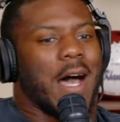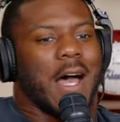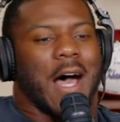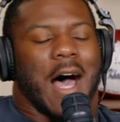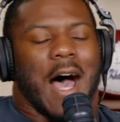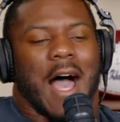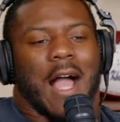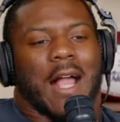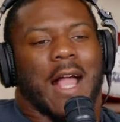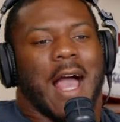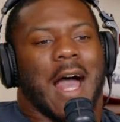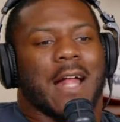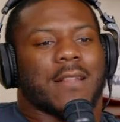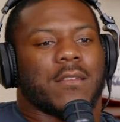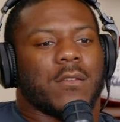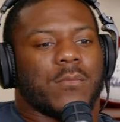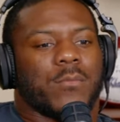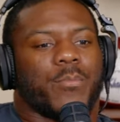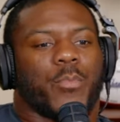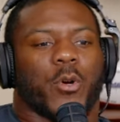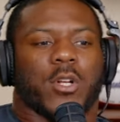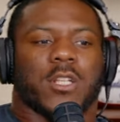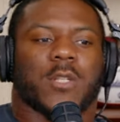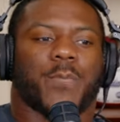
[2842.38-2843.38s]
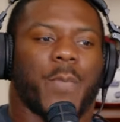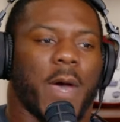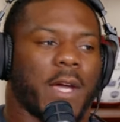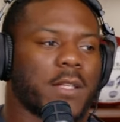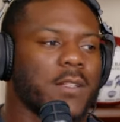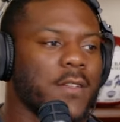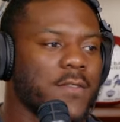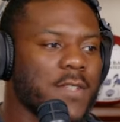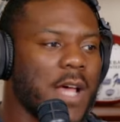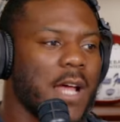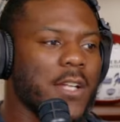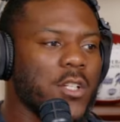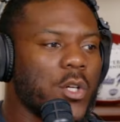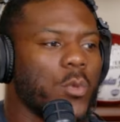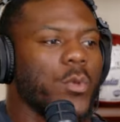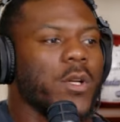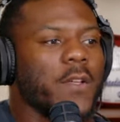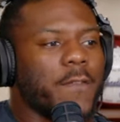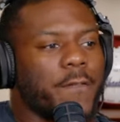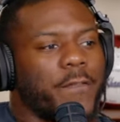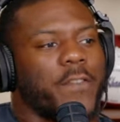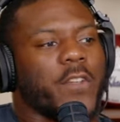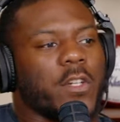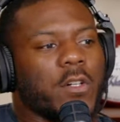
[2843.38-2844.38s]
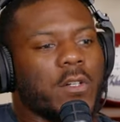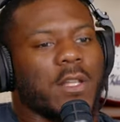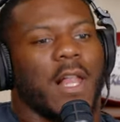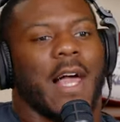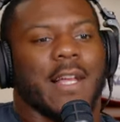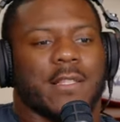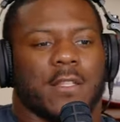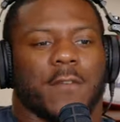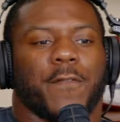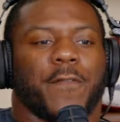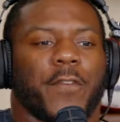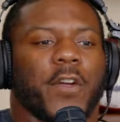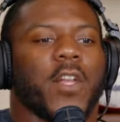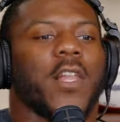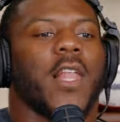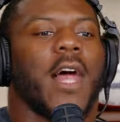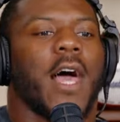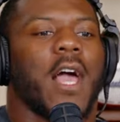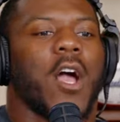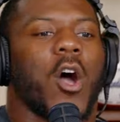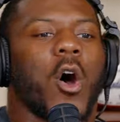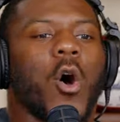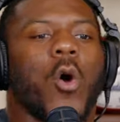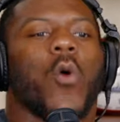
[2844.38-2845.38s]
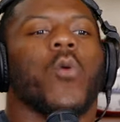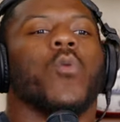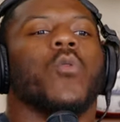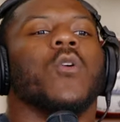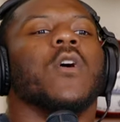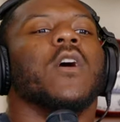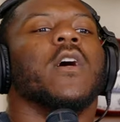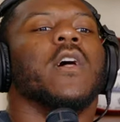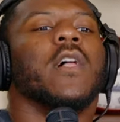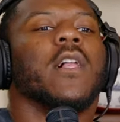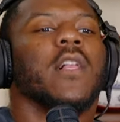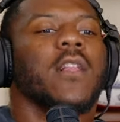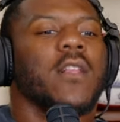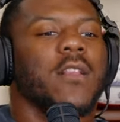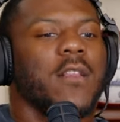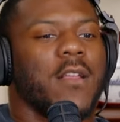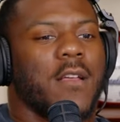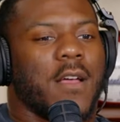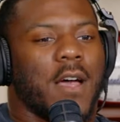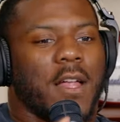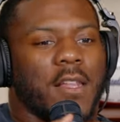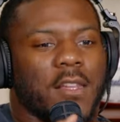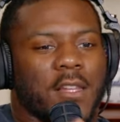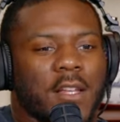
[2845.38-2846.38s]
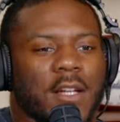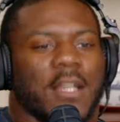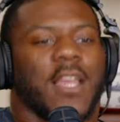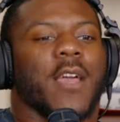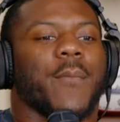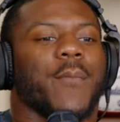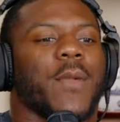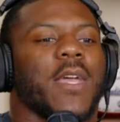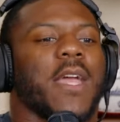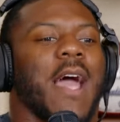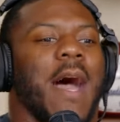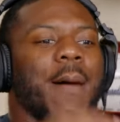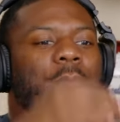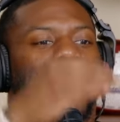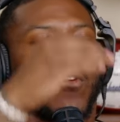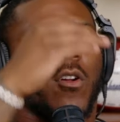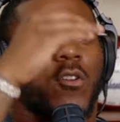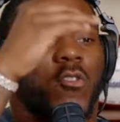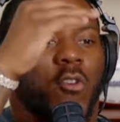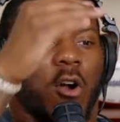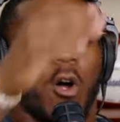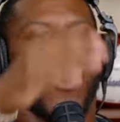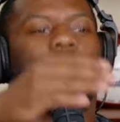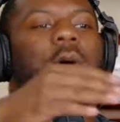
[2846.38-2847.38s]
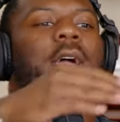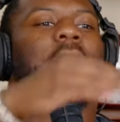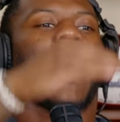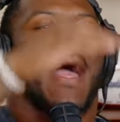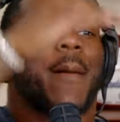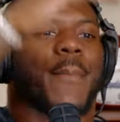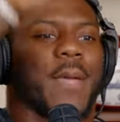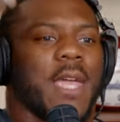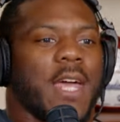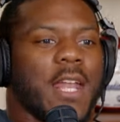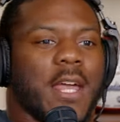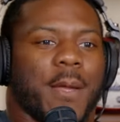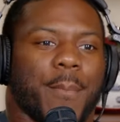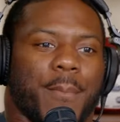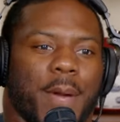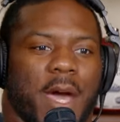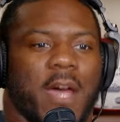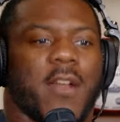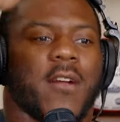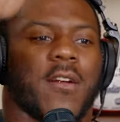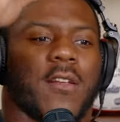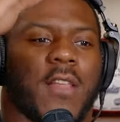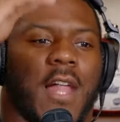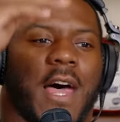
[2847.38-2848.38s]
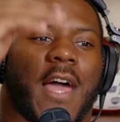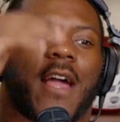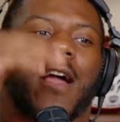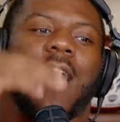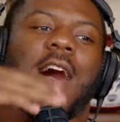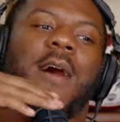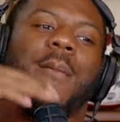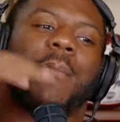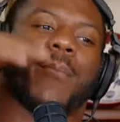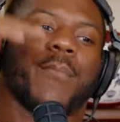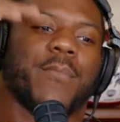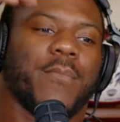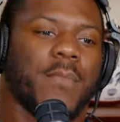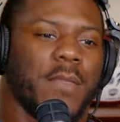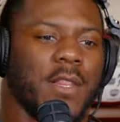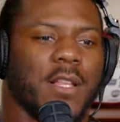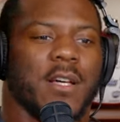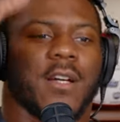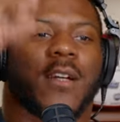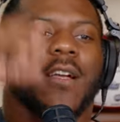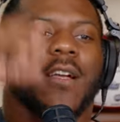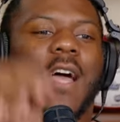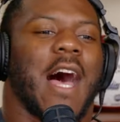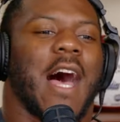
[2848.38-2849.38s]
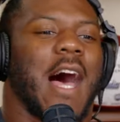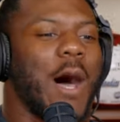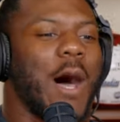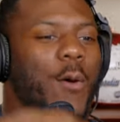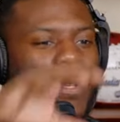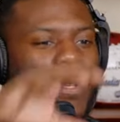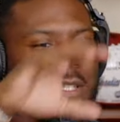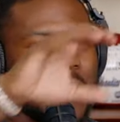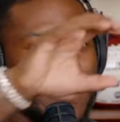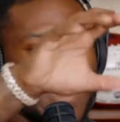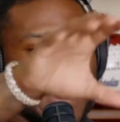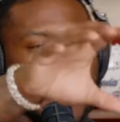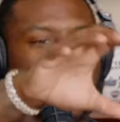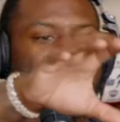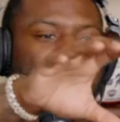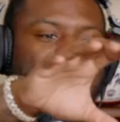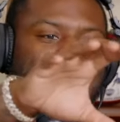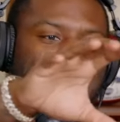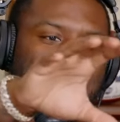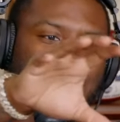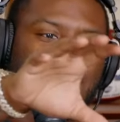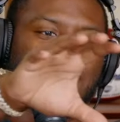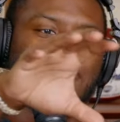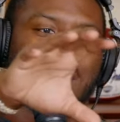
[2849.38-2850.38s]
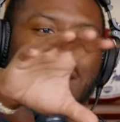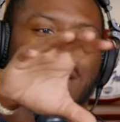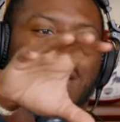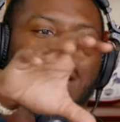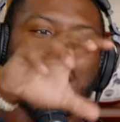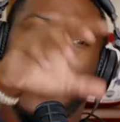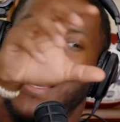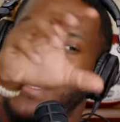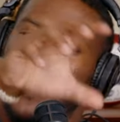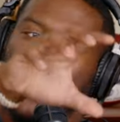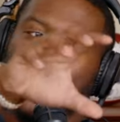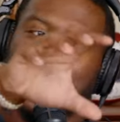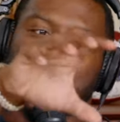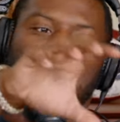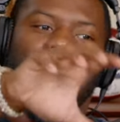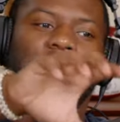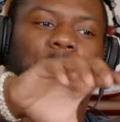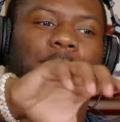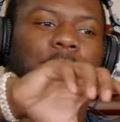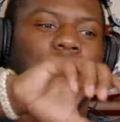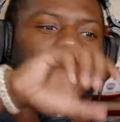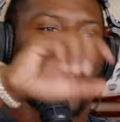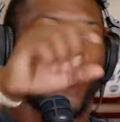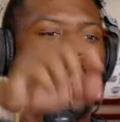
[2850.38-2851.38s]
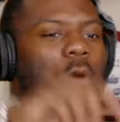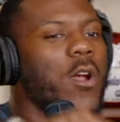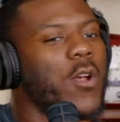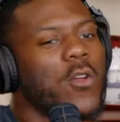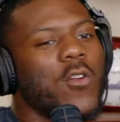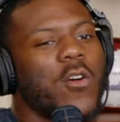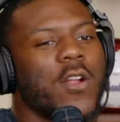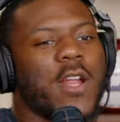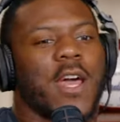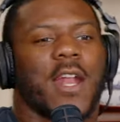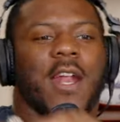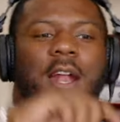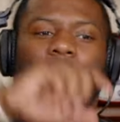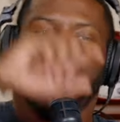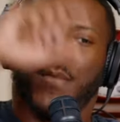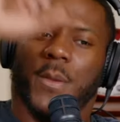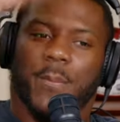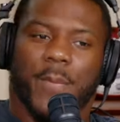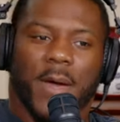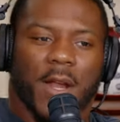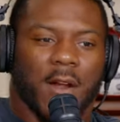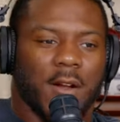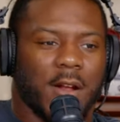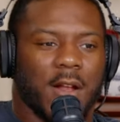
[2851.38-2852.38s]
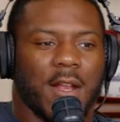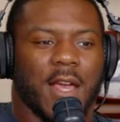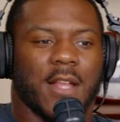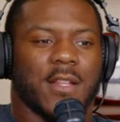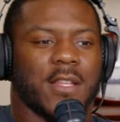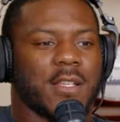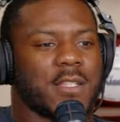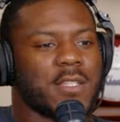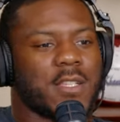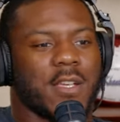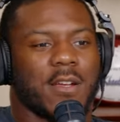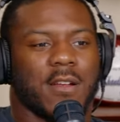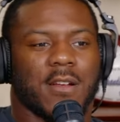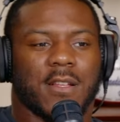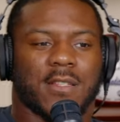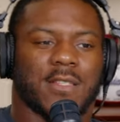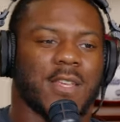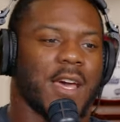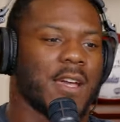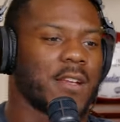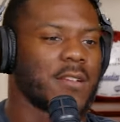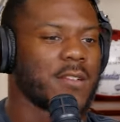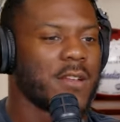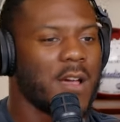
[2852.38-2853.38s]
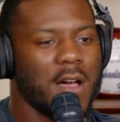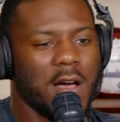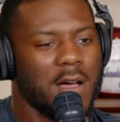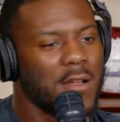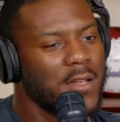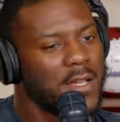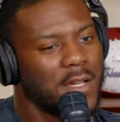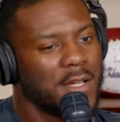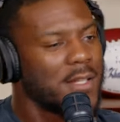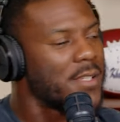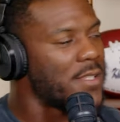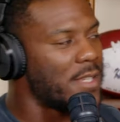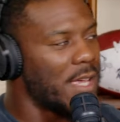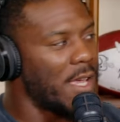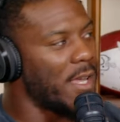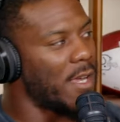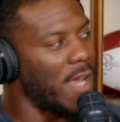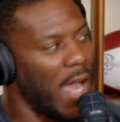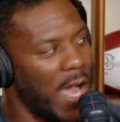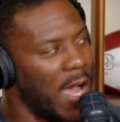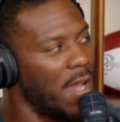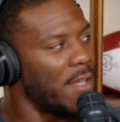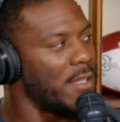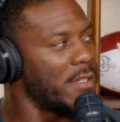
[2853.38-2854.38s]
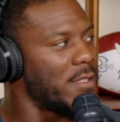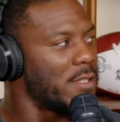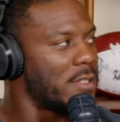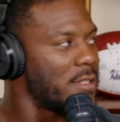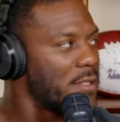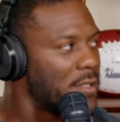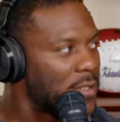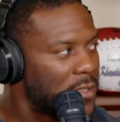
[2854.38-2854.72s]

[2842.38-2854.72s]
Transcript: I got them perspectives. I know what it feels like to feel like, oh, look at me. I'm growing. I'm getting better. Like, I was this year, and I get that, but I'm working on that, and I'm be better than that this year. And it's like, nah, nigga, this ain't college.